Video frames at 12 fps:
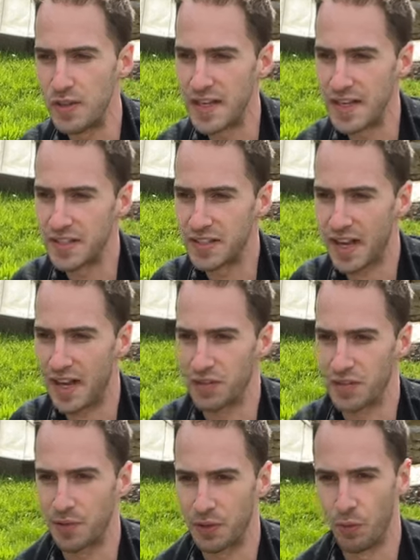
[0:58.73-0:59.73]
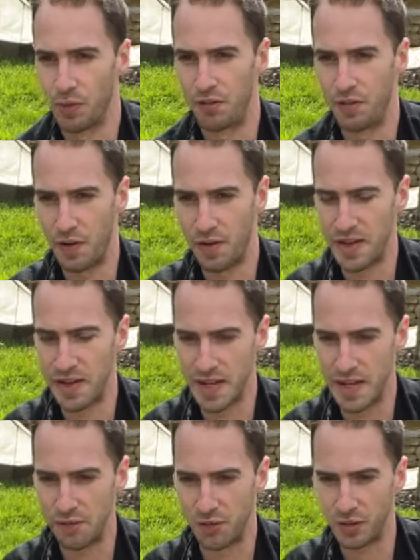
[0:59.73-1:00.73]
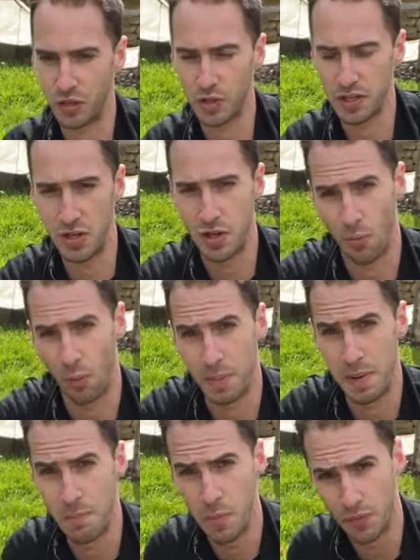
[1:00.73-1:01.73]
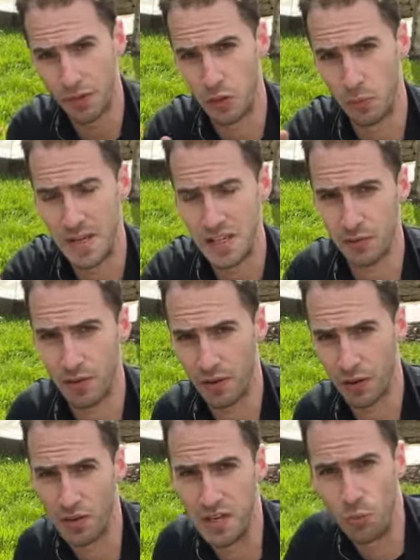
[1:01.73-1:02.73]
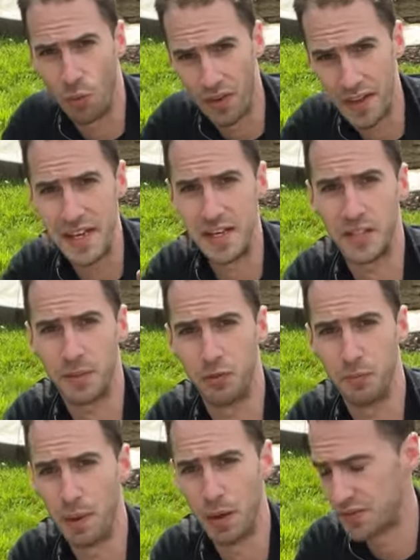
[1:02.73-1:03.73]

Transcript: need to have something with a very even cooking, you don't want to be moving your meat around a lot and you want the heat to come from both